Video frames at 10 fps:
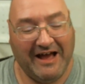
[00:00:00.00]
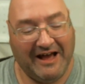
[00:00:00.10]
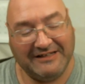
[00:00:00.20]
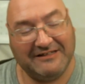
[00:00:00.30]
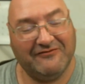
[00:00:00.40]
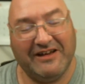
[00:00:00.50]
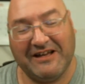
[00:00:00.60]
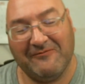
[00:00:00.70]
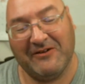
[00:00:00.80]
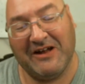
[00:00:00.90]
I still wake
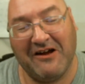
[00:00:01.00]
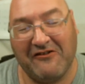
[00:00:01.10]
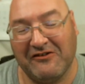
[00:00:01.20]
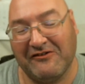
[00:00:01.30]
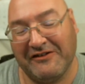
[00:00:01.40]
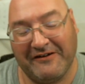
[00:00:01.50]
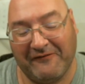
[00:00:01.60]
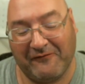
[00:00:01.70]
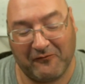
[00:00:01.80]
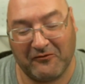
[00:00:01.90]
up an hour earlier
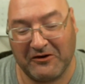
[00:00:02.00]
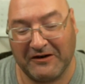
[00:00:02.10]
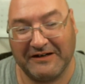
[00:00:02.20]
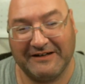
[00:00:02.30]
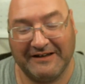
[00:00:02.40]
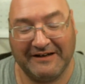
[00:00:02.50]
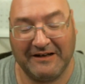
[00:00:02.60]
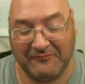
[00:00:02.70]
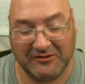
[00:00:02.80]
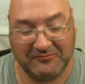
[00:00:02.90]
for work than
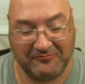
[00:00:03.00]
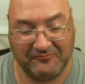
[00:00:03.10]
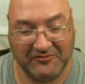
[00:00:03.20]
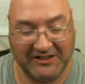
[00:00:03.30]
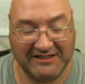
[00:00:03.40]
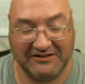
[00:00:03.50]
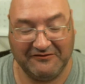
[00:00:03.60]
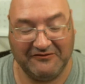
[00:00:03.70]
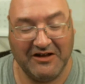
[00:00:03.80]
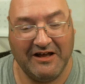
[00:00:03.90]
I'm need
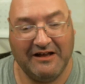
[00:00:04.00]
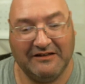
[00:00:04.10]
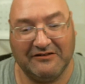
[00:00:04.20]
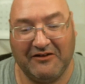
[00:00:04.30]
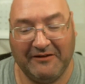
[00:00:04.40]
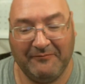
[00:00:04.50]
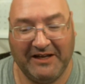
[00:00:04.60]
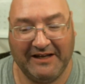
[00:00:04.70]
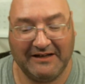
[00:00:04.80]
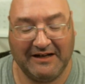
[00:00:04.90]
to. So I
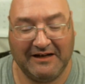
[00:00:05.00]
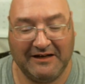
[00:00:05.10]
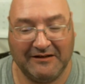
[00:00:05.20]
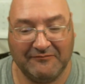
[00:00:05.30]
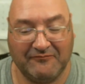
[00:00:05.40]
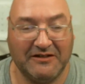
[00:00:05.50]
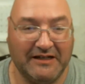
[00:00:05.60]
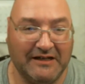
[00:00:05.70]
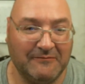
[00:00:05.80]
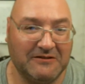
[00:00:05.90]
make uh,
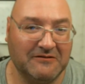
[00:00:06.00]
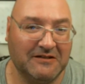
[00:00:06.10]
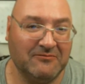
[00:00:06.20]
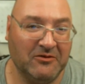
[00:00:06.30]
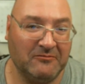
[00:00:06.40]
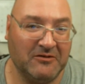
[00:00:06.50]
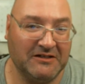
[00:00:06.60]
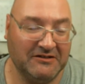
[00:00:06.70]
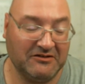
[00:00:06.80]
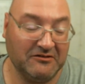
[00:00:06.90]
my I'm still gonna make my
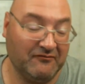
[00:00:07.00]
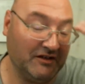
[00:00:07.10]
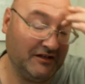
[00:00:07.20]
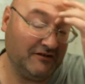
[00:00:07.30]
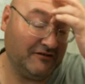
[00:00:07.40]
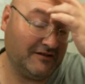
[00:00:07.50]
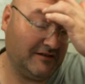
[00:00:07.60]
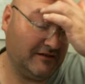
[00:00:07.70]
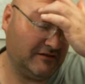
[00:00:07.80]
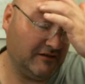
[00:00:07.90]
YouTube videos.
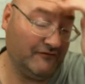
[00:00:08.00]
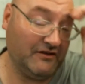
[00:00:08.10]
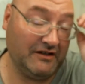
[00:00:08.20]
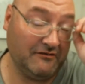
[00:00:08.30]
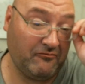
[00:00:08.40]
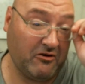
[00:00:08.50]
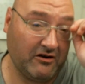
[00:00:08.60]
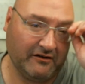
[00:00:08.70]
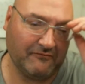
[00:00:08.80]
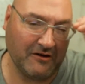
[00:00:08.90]
So the video
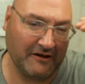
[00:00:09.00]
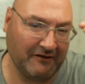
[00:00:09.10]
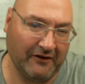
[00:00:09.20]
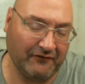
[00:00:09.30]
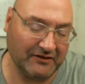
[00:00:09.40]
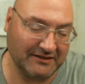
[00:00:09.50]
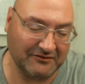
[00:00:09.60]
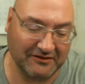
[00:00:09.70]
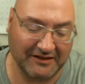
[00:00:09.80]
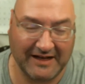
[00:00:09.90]
part of my life is
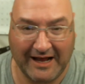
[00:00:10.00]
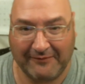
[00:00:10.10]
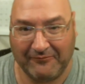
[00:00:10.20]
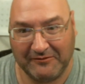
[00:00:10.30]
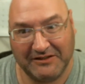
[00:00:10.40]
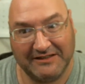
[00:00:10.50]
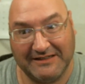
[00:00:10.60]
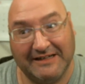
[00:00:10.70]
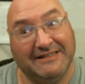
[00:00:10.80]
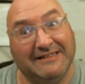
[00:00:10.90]
still gonna happen because
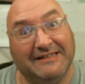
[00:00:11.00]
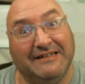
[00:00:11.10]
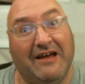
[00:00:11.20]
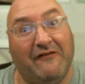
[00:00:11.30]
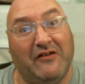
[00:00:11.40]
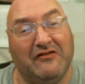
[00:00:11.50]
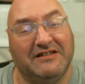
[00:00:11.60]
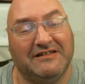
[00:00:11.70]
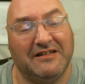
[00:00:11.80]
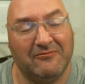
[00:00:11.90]
I need to have at
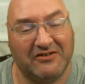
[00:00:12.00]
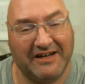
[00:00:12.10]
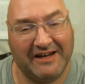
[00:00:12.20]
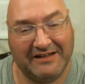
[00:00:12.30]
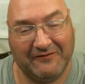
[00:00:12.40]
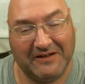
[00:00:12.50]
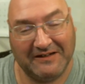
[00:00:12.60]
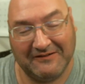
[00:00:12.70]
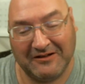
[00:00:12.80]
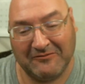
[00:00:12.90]
least some creativity
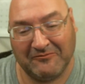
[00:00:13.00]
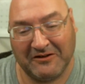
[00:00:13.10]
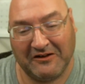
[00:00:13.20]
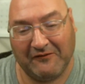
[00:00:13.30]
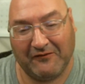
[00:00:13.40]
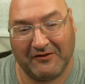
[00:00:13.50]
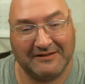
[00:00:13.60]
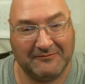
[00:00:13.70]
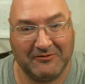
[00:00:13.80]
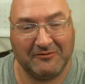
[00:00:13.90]
going on in my life, or
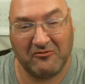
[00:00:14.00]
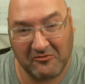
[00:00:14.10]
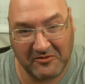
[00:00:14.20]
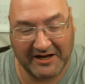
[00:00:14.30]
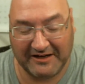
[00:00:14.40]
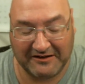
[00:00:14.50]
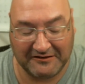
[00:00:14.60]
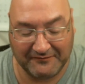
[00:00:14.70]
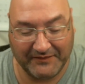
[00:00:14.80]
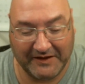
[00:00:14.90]
else I'm gonna pull my hair out.